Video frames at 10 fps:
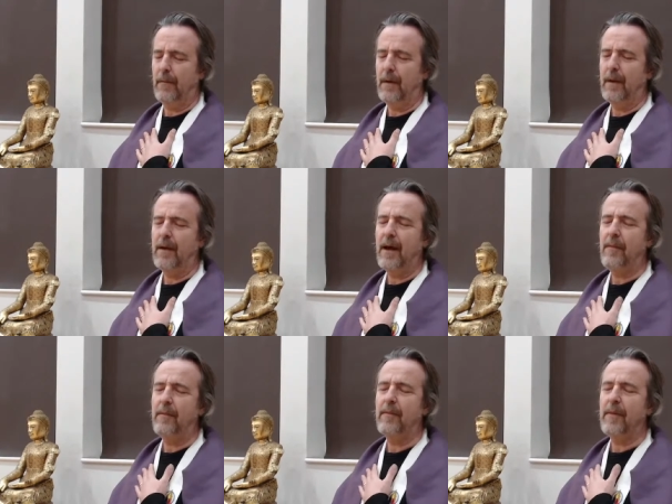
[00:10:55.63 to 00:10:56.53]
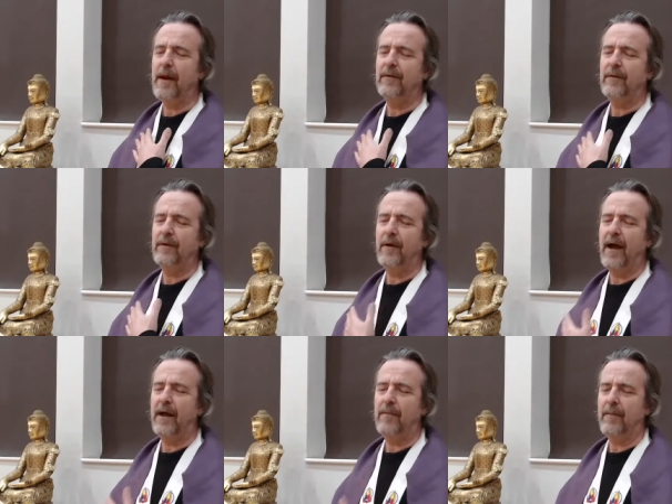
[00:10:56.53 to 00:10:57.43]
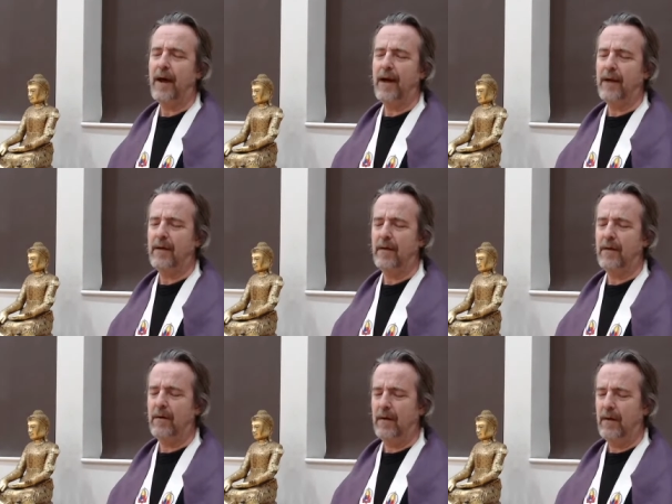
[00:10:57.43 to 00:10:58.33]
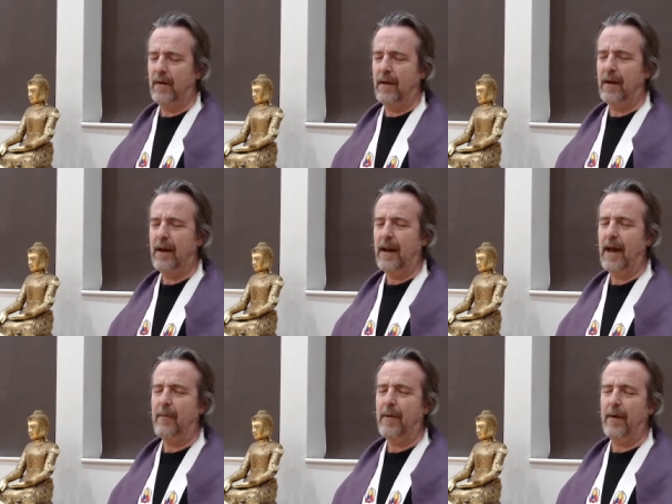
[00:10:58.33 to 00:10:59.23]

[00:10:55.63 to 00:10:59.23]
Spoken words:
And now placing your hand back in your lap.